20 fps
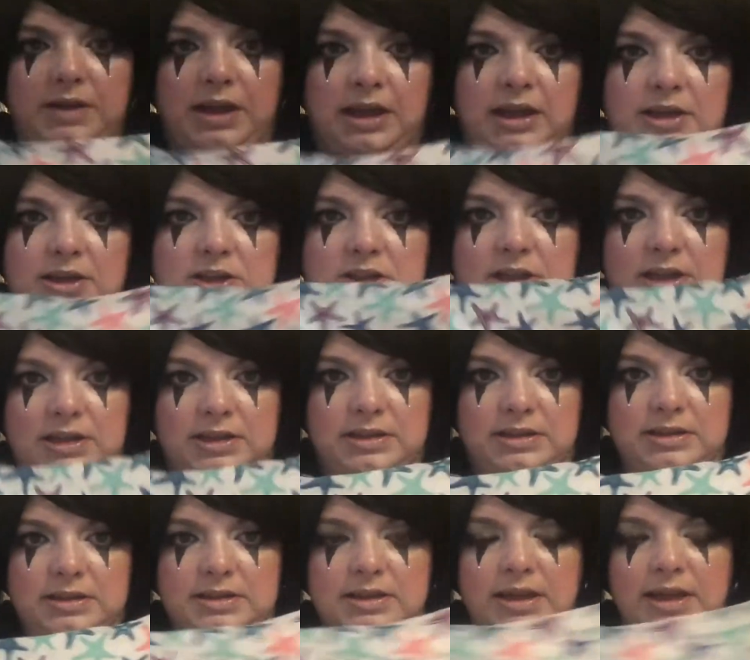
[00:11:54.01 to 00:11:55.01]
edge
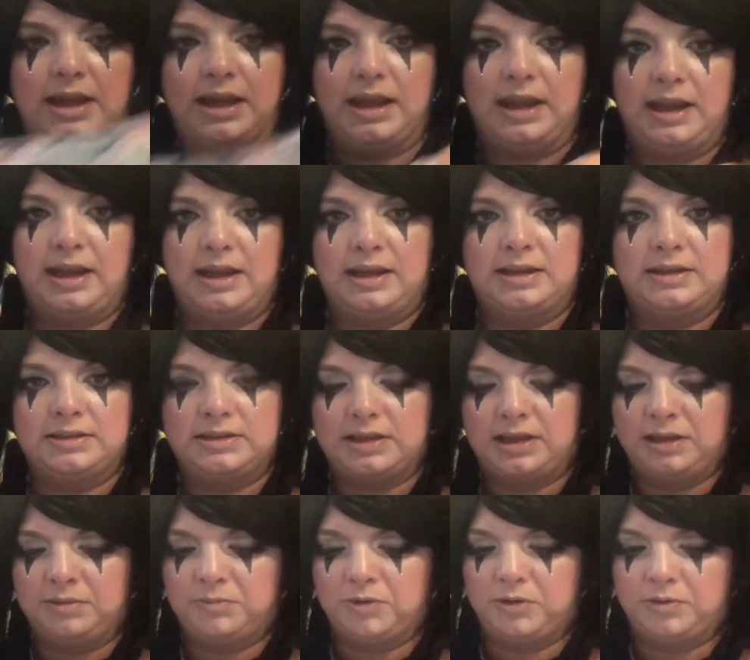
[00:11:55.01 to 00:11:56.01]
is, and
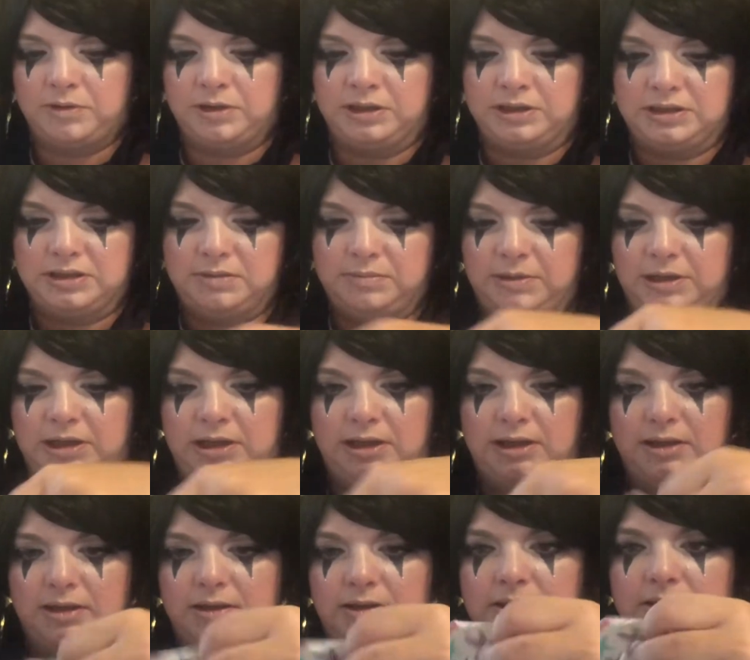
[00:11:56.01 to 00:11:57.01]
I'm going to
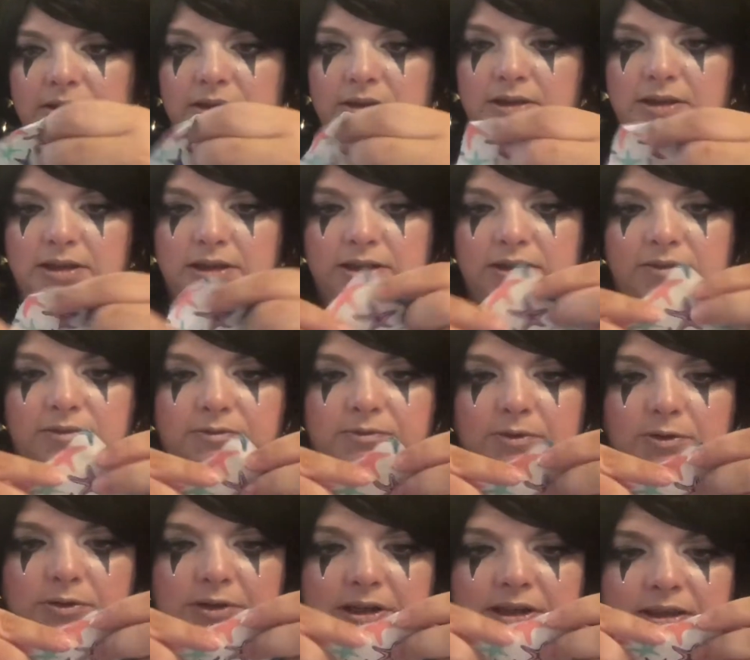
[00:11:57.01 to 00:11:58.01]
be
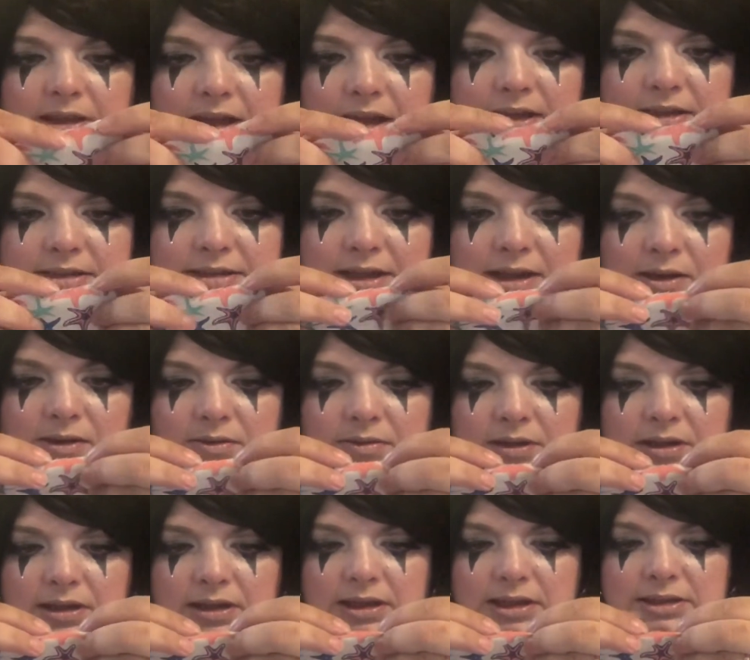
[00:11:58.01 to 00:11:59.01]
folding that down
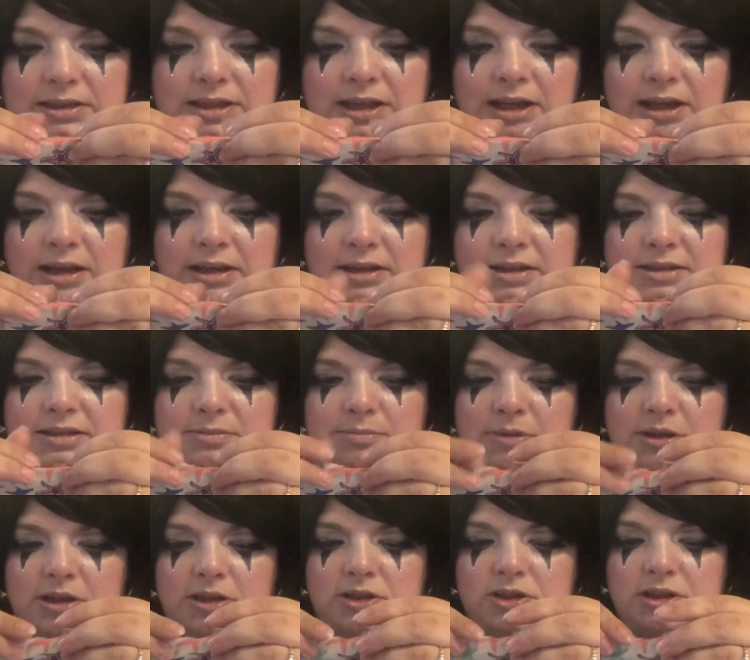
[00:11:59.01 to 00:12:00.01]
a tiny
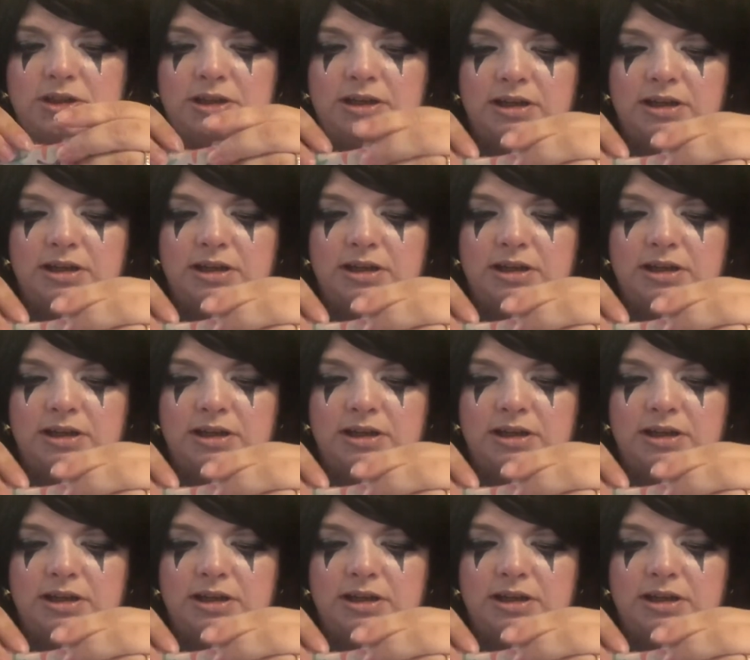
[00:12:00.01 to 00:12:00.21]
smidge,